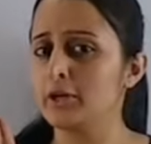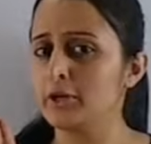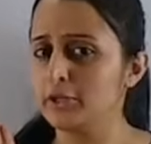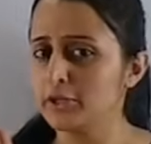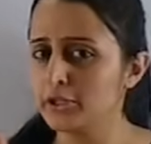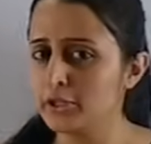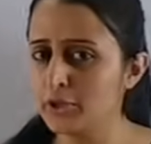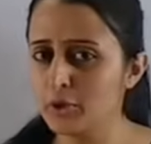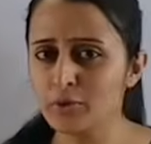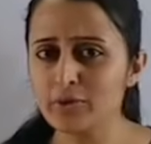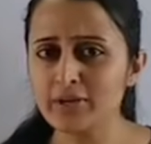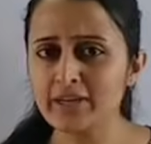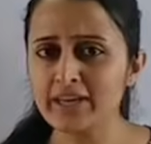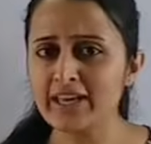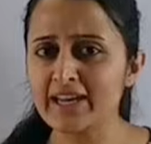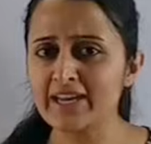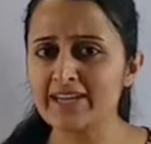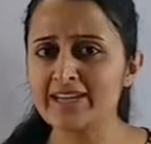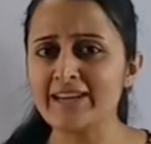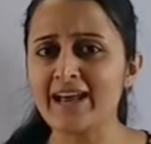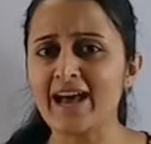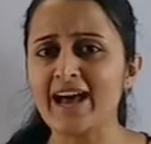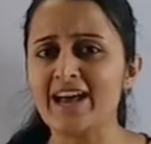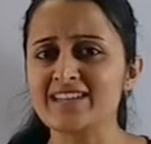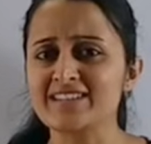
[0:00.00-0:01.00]
Don't get
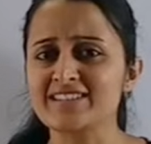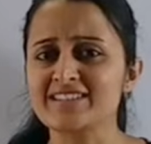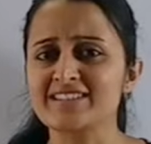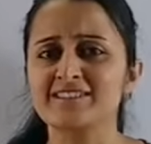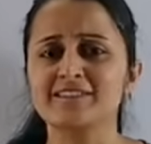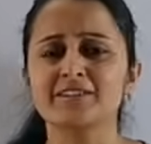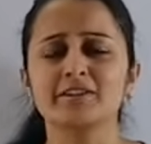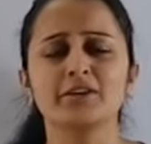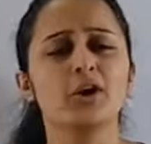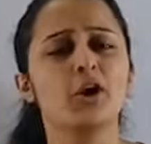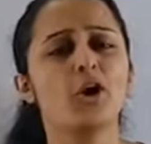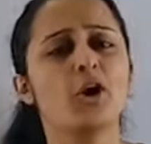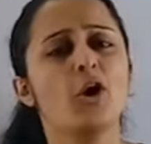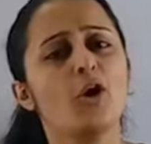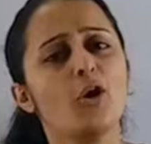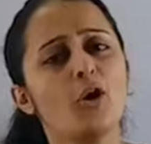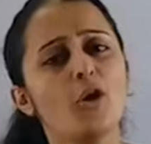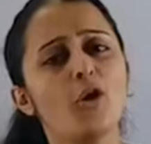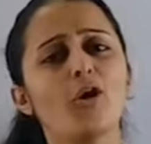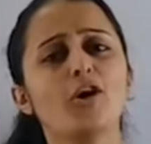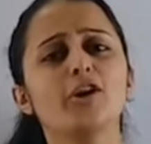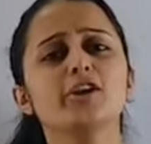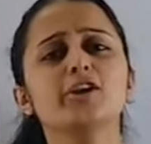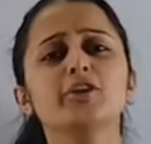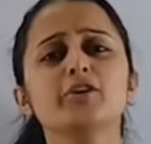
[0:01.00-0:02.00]
hassled.
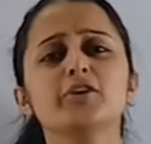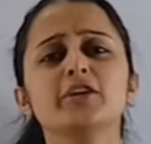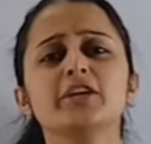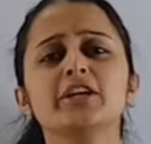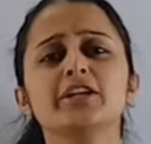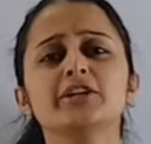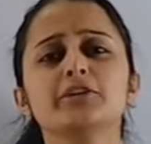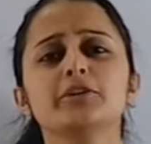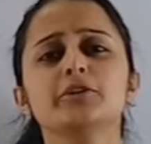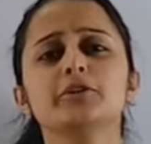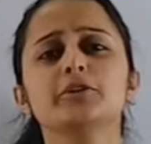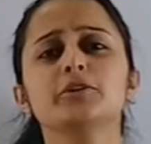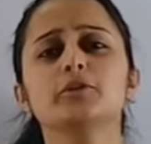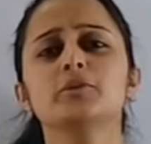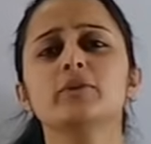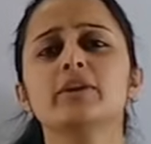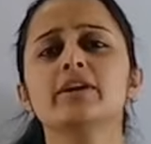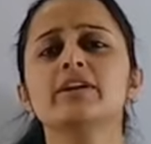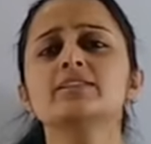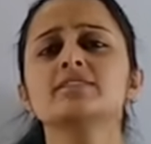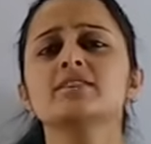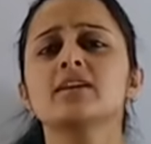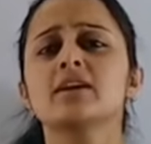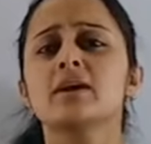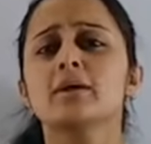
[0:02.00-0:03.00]
All you need to do
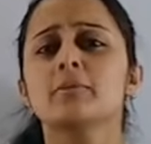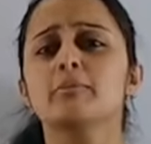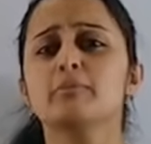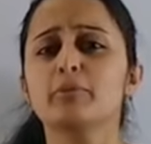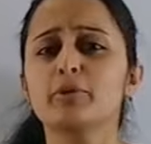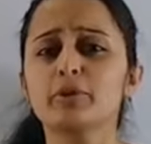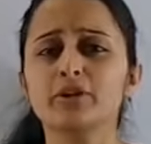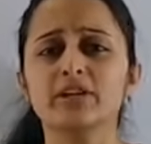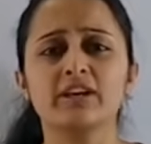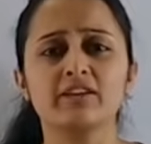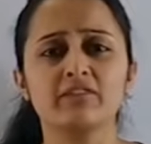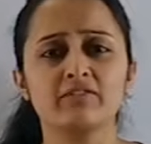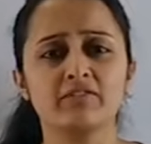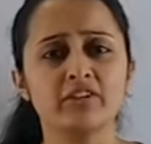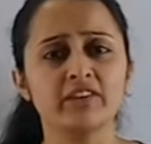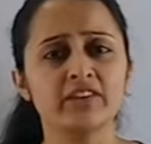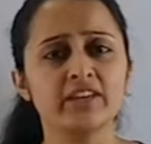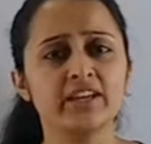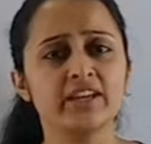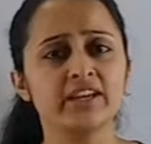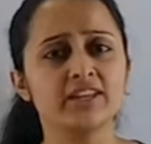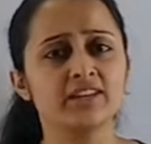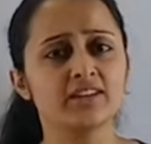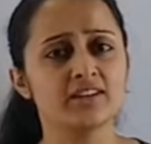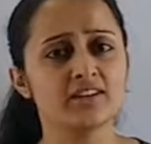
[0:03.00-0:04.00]
is put everything
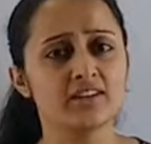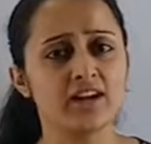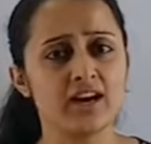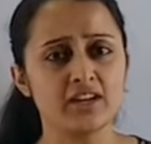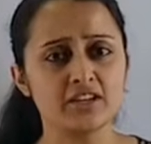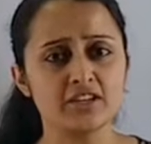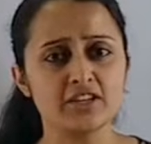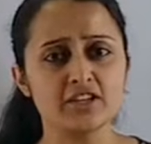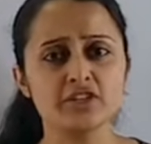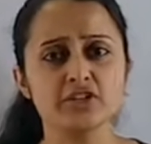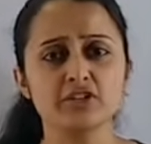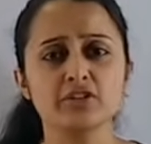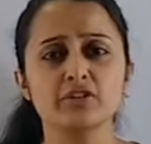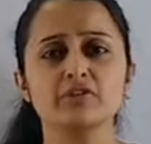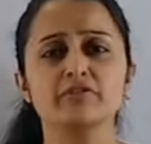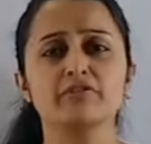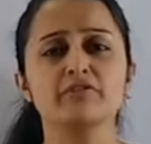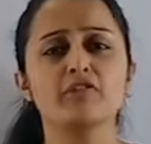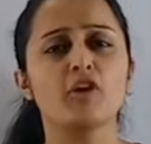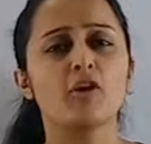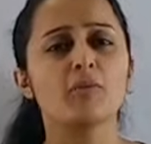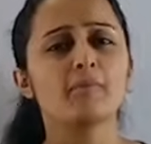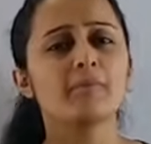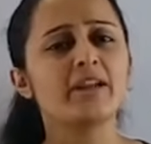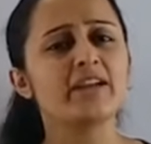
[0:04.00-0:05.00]
in the Cartesian
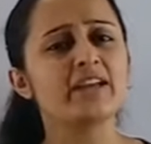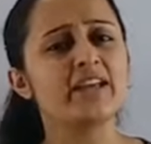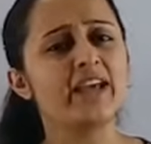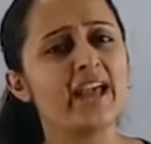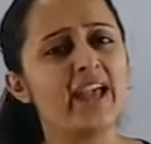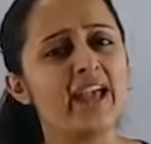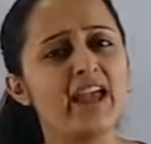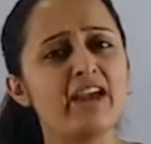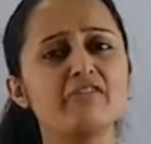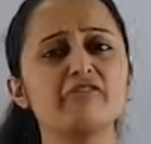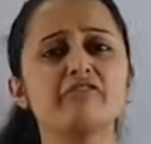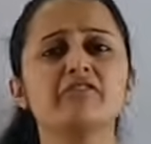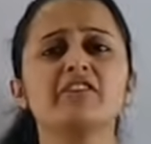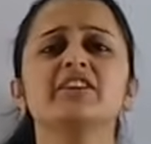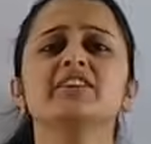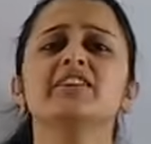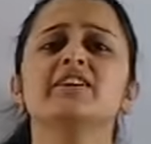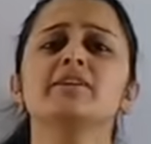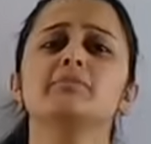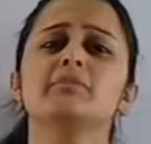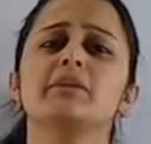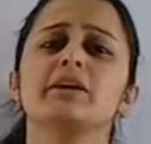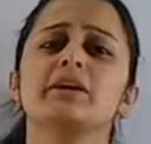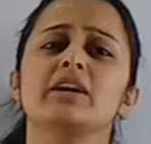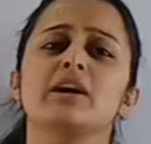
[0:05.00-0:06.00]
form and
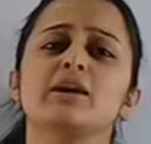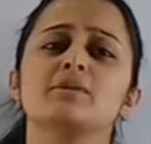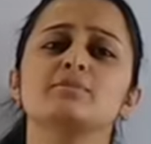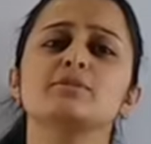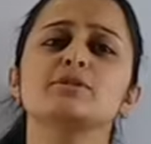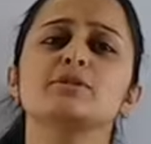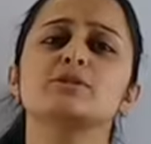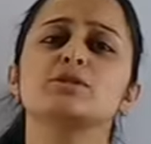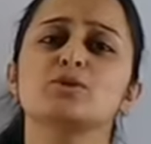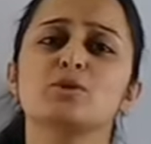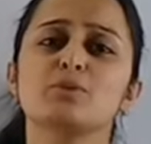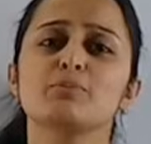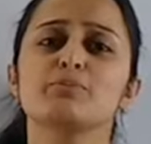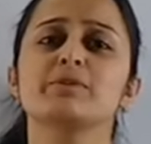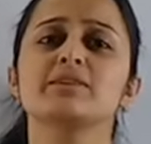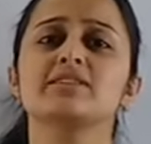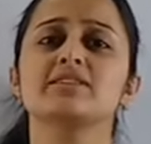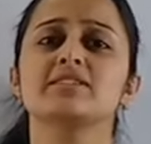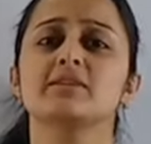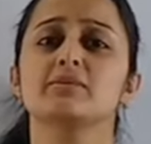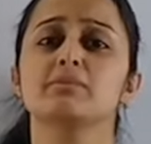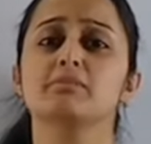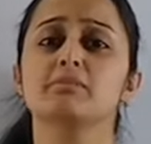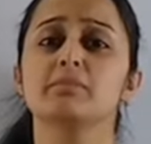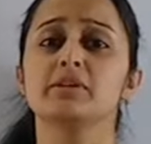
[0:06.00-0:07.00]
everything becomes super
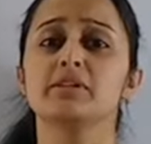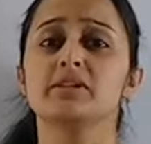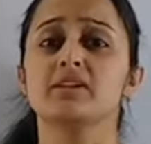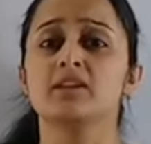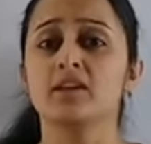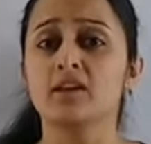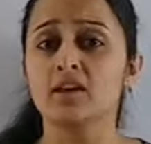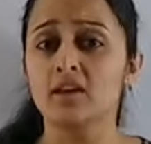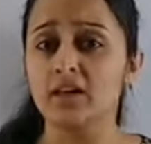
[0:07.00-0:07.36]
simple.